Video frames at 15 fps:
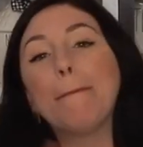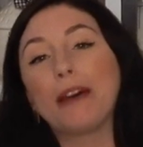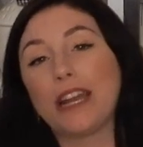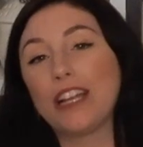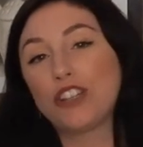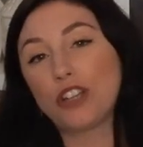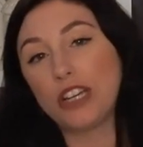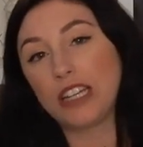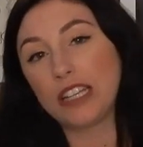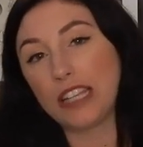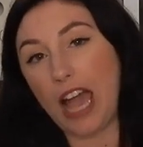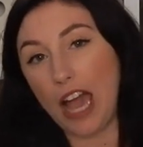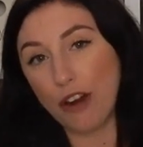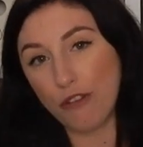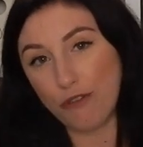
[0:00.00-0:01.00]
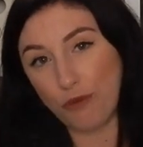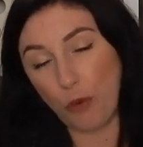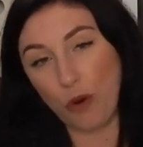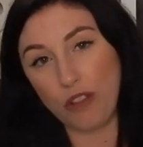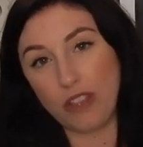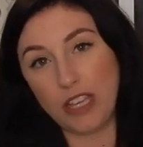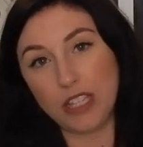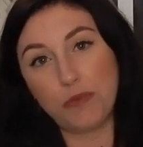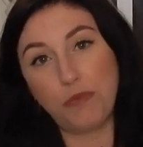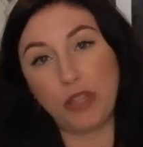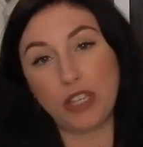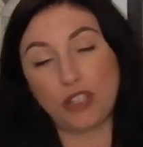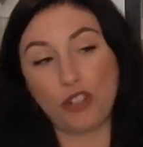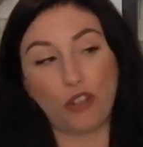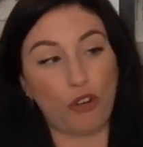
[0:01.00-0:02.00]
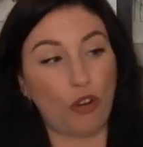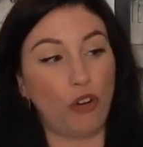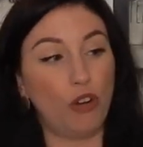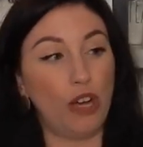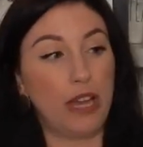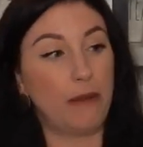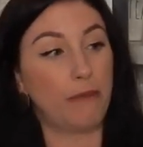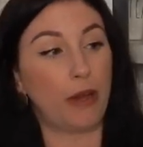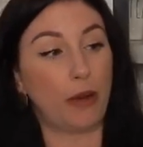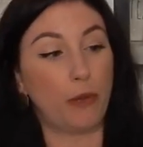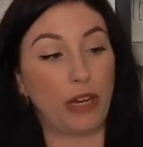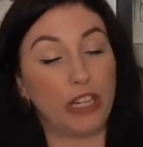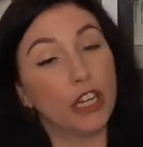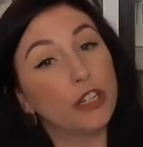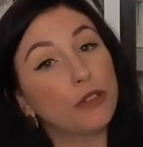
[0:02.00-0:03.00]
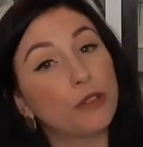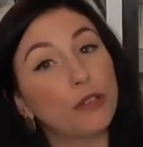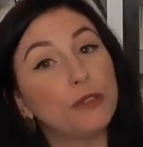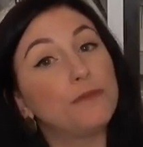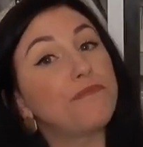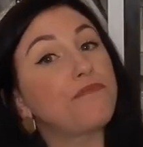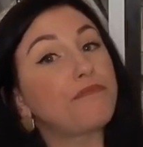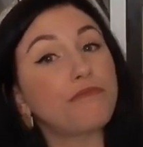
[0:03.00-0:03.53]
but I traded that for this because a girl in my Rae Dunn group